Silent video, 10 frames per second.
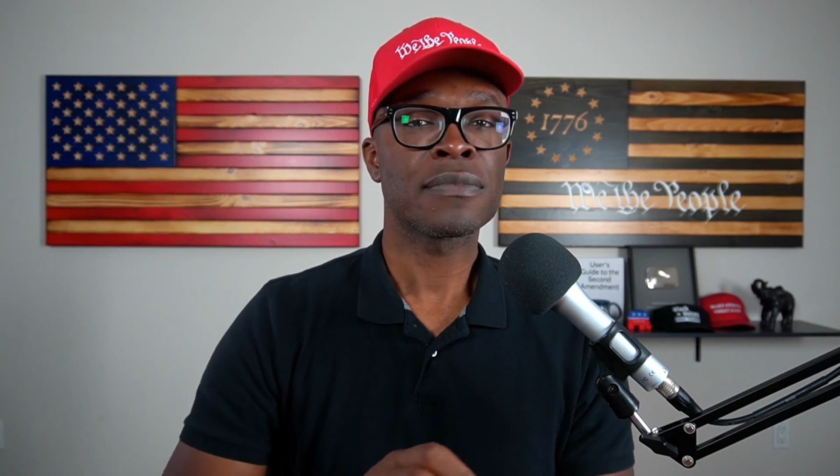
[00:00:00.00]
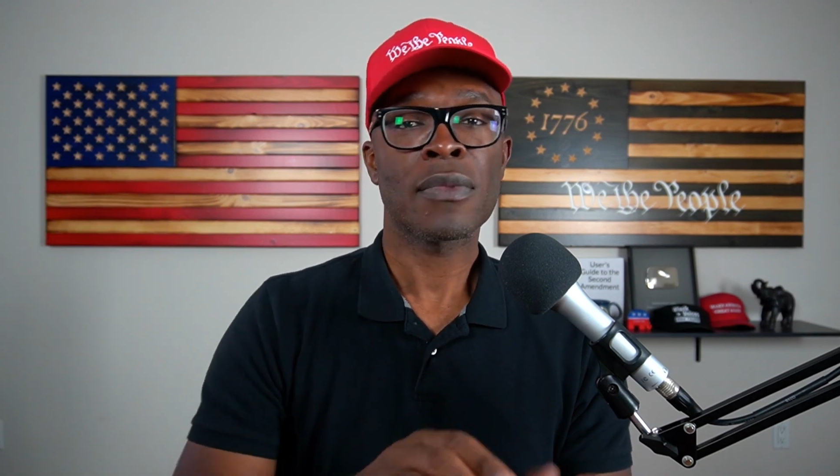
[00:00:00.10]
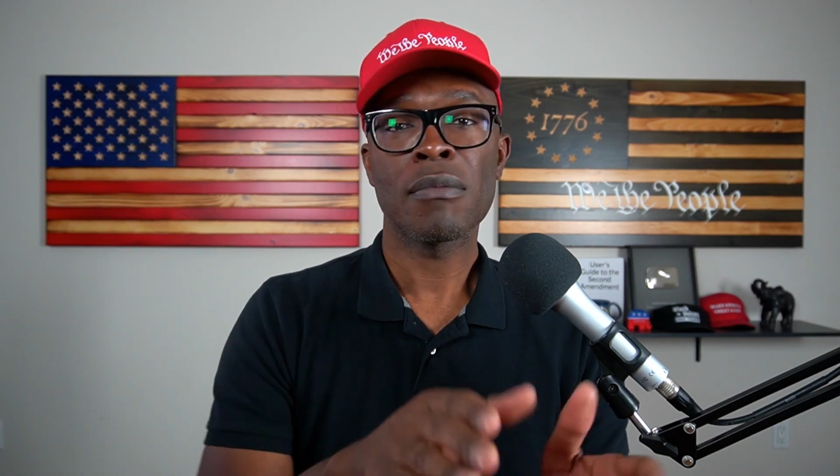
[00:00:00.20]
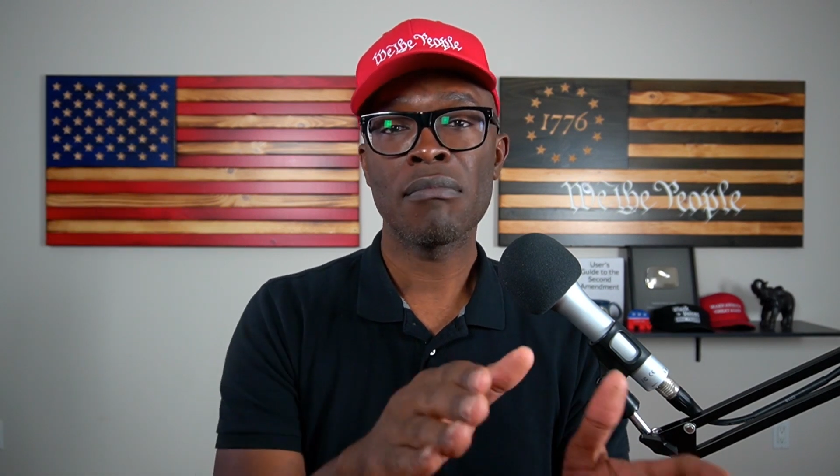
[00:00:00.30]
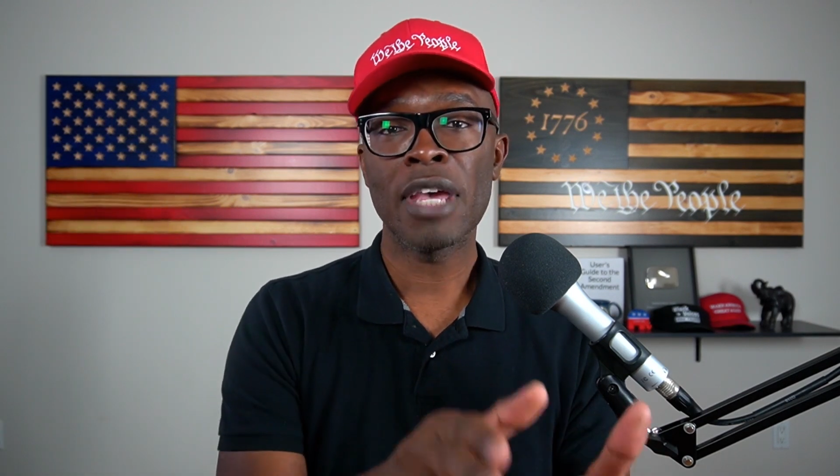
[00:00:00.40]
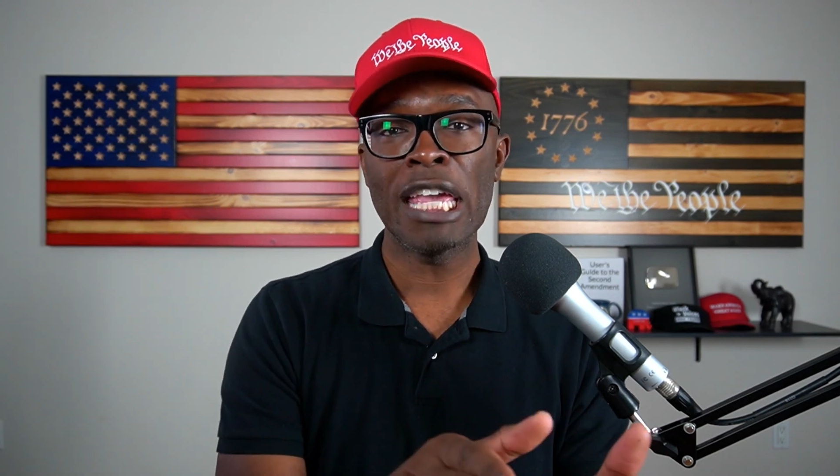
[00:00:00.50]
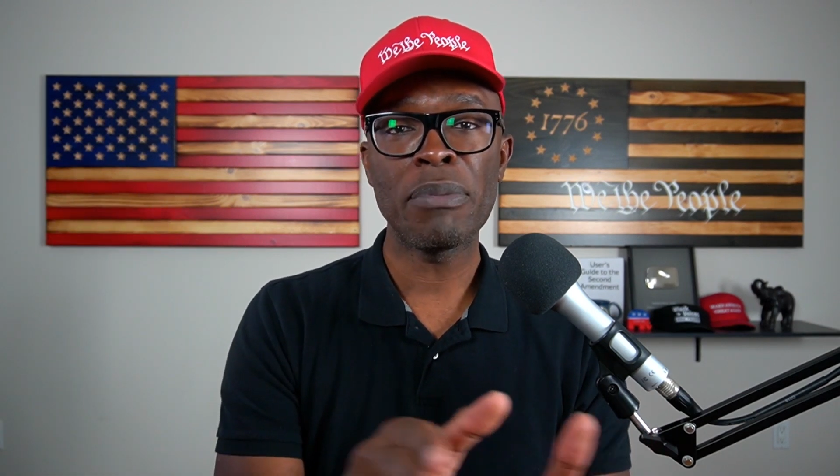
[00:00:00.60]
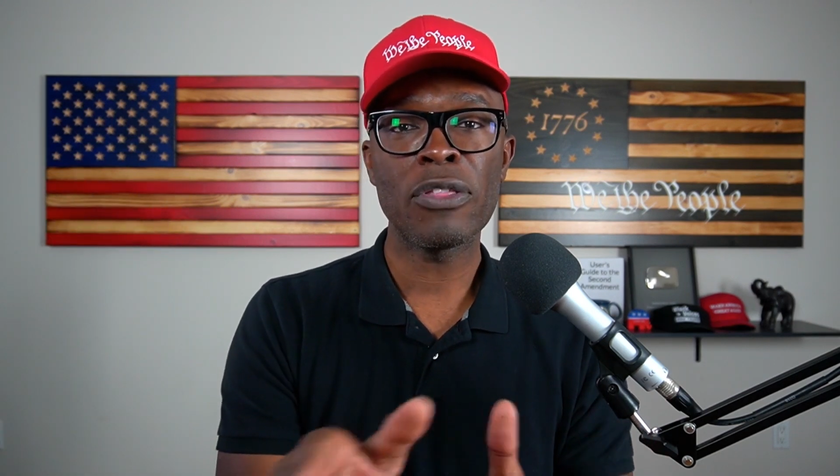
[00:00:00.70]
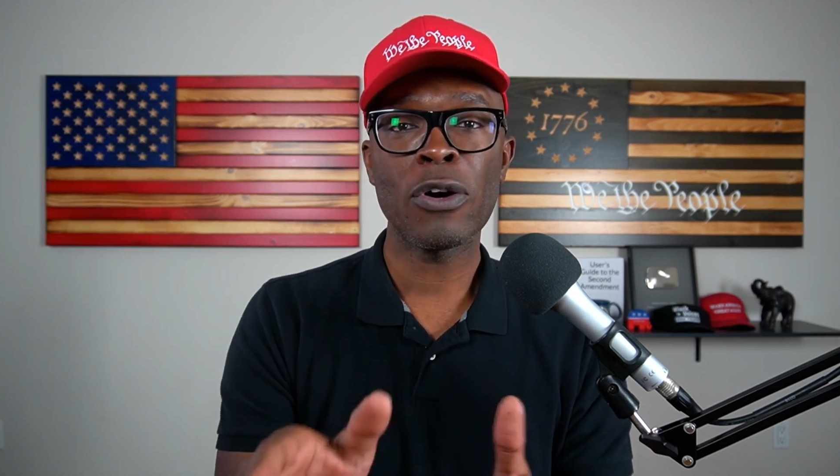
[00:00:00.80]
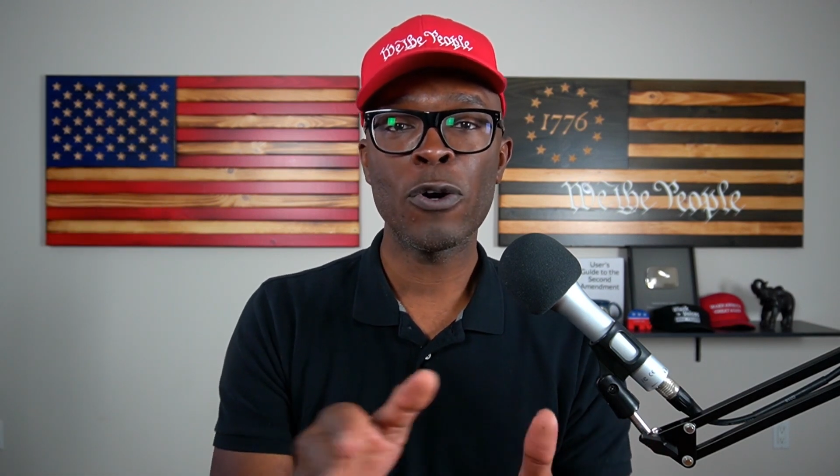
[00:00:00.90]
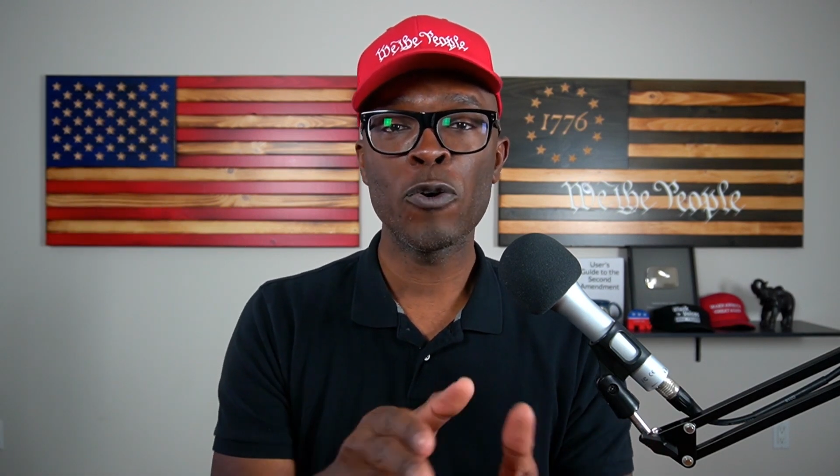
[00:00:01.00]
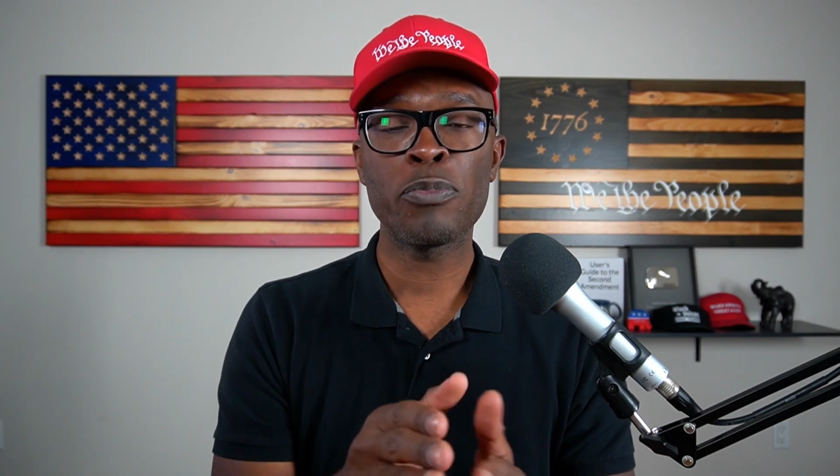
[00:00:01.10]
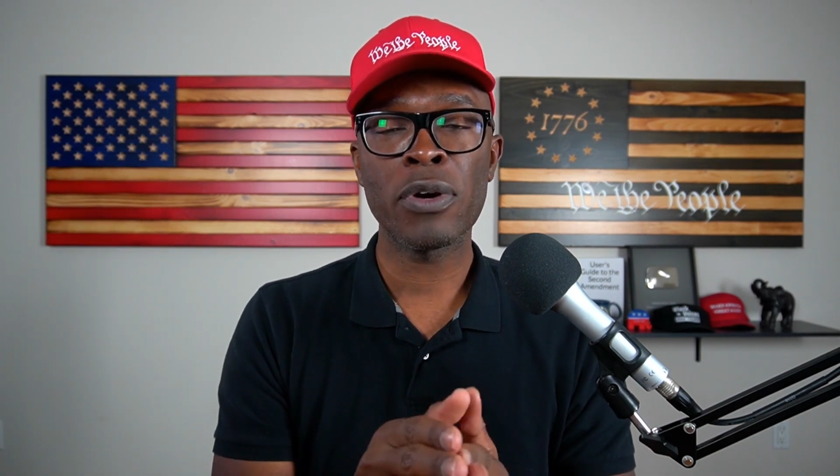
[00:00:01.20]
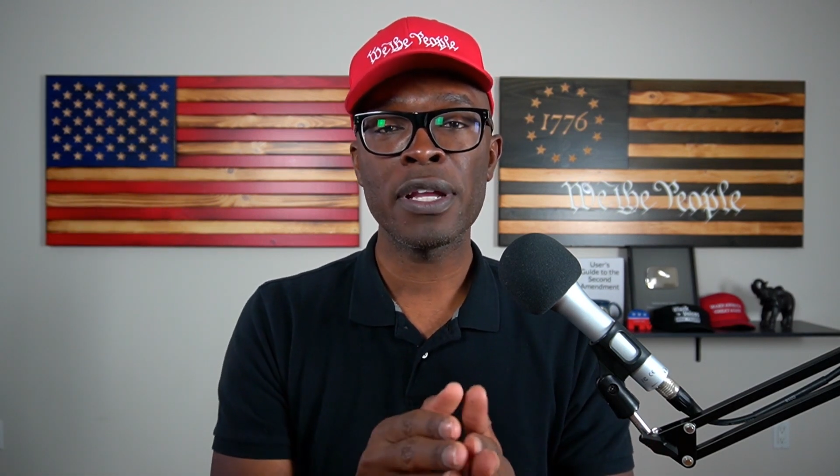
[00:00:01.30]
Maybe the whole point